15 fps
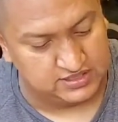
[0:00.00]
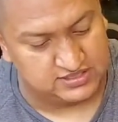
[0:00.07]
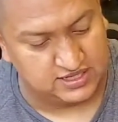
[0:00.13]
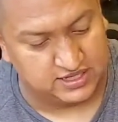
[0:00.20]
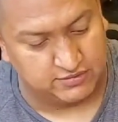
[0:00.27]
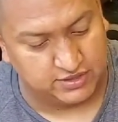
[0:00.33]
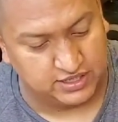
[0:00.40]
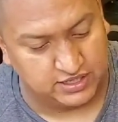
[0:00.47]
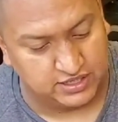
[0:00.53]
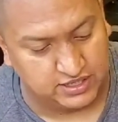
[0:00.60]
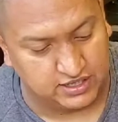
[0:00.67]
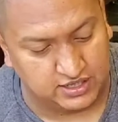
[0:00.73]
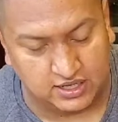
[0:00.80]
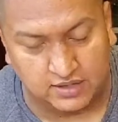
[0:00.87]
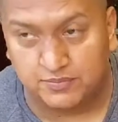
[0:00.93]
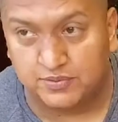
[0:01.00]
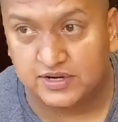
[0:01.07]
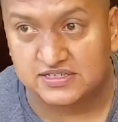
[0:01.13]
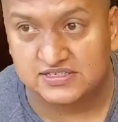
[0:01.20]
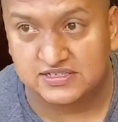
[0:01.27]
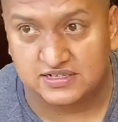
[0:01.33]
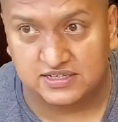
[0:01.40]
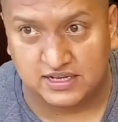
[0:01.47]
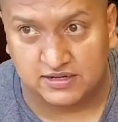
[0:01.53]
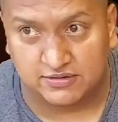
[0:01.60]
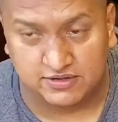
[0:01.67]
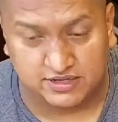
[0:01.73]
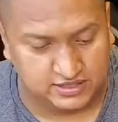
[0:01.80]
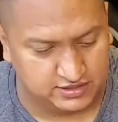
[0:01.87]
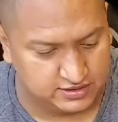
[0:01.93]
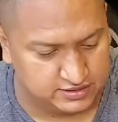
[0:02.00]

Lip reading: side right here, I'm pressing it down, right?